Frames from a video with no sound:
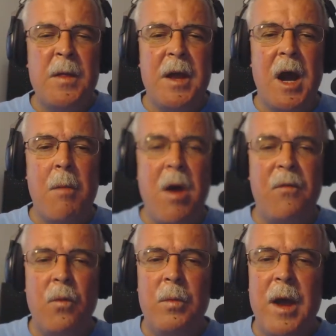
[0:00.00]
The
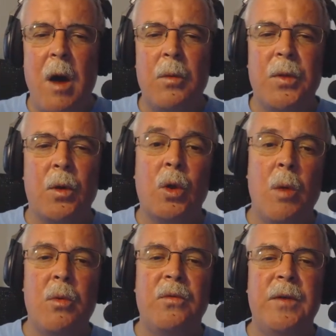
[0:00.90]
IMF will be out with their
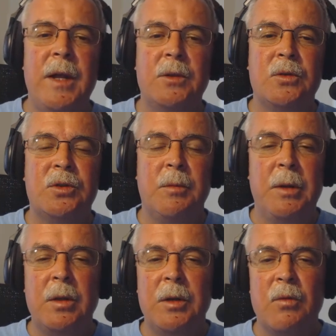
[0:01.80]
Global Financial
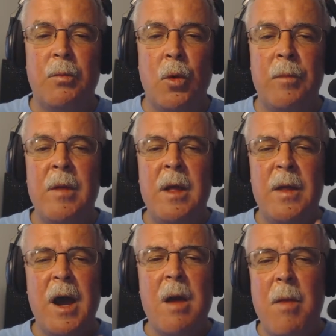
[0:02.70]
Stability Report.
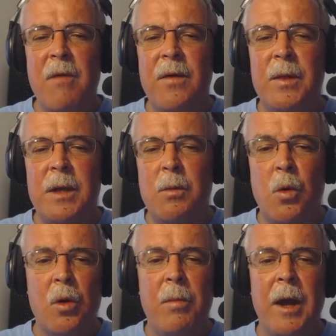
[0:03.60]
The IMF and the
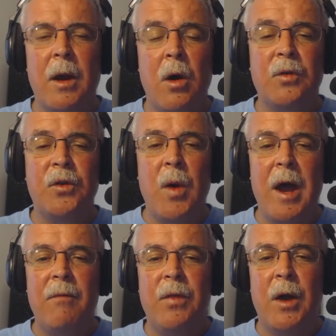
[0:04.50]
World Bank also
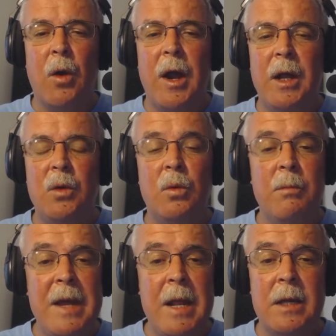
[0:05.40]
have their annual
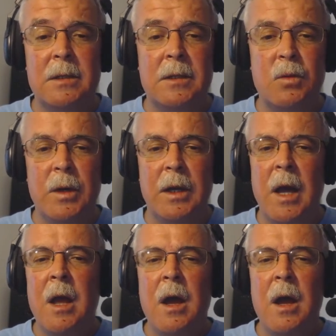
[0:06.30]
meetings this week,